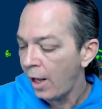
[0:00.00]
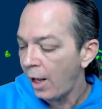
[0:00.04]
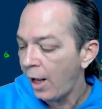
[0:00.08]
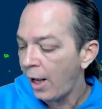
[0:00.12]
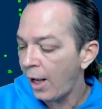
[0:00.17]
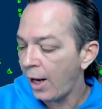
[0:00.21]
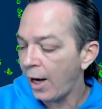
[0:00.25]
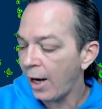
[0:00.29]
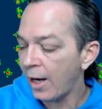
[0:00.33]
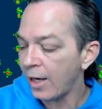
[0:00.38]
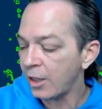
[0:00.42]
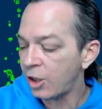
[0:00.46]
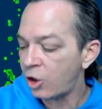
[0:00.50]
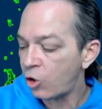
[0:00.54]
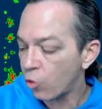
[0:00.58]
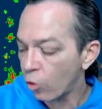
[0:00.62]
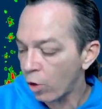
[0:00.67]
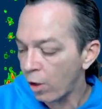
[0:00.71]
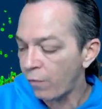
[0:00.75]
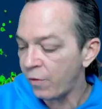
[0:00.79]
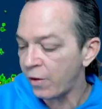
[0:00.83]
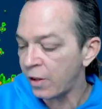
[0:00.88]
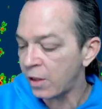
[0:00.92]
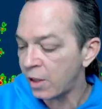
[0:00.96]
and as
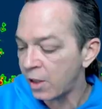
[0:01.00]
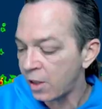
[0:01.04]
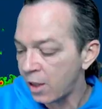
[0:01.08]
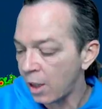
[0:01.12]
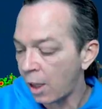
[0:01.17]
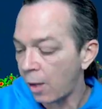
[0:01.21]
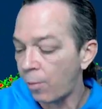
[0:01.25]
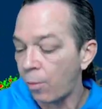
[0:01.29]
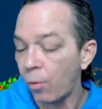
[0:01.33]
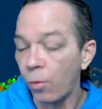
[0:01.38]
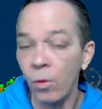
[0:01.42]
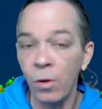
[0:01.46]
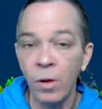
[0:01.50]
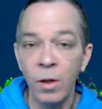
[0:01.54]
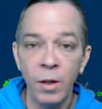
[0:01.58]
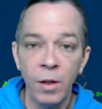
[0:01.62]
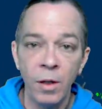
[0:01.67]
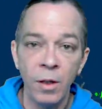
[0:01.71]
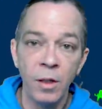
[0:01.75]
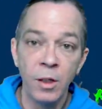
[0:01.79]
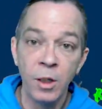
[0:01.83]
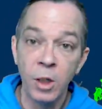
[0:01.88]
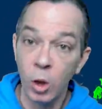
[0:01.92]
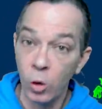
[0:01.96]
driven stubble
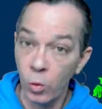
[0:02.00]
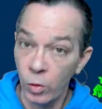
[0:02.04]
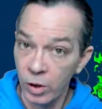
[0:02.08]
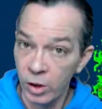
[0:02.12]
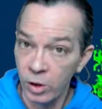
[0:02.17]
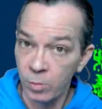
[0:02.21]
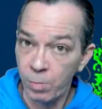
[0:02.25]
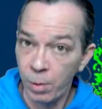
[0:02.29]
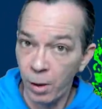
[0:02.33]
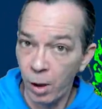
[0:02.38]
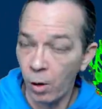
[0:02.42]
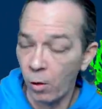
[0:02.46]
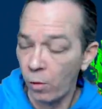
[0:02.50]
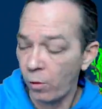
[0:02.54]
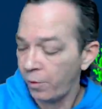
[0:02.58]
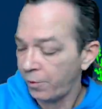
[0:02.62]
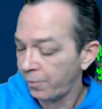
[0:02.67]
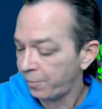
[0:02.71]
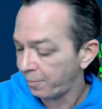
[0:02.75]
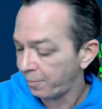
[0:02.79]
to his bow.